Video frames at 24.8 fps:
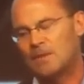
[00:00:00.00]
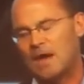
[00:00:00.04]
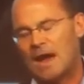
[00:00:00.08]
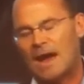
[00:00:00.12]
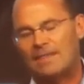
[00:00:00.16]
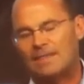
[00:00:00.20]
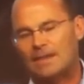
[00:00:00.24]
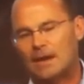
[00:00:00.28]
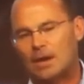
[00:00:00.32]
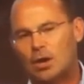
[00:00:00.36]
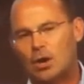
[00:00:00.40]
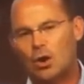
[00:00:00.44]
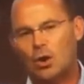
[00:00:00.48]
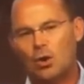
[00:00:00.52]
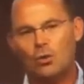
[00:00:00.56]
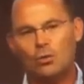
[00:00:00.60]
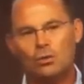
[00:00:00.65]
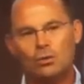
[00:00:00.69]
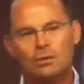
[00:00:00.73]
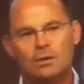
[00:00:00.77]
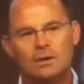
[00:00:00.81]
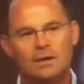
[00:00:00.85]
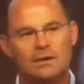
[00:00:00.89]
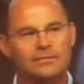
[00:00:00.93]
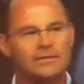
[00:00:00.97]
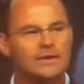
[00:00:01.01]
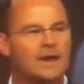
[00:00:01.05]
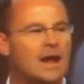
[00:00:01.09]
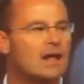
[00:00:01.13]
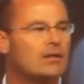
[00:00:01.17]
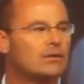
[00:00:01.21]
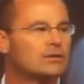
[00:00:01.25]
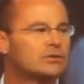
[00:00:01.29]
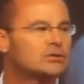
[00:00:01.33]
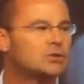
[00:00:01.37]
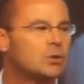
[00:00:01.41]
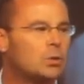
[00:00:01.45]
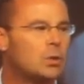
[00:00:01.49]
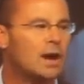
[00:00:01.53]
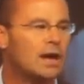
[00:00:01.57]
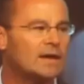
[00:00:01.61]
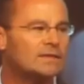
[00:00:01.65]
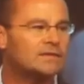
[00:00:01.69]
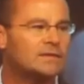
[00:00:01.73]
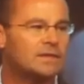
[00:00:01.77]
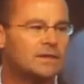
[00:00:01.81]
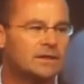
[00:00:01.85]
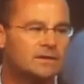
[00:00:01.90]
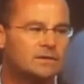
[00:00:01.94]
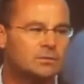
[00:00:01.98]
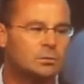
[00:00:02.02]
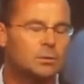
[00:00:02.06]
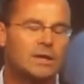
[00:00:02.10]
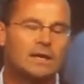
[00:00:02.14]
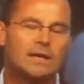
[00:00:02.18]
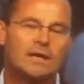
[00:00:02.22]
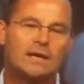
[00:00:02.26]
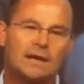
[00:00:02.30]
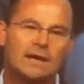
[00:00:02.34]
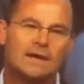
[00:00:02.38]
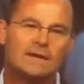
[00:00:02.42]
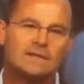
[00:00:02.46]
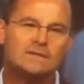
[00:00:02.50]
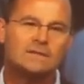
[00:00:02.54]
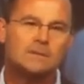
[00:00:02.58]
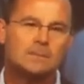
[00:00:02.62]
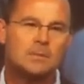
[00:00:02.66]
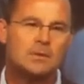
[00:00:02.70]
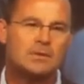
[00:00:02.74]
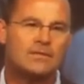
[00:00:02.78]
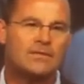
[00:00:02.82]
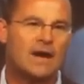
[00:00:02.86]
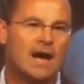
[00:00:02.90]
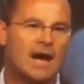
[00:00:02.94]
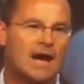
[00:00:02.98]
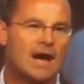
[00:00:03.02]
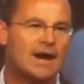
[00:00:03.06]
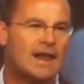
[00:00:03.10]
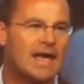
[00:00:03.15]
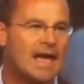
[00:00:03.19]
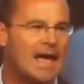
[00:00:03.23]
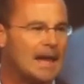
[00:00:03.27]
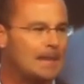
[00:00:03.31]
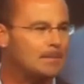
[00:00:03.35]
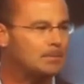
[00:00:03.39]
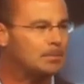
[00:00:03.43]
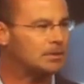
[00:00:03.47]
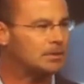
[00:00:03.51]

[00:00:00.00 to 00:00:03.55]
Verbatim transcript: And the goal of Knowledge Quest this week is to provide a